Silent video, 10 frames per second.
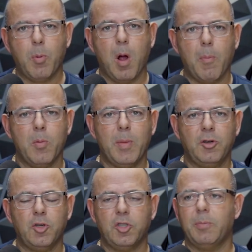proper
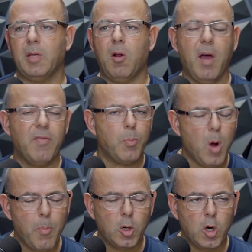mentorship, they don't have the
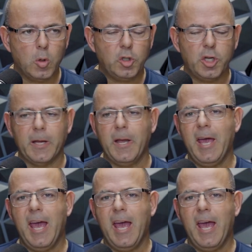proper coaching,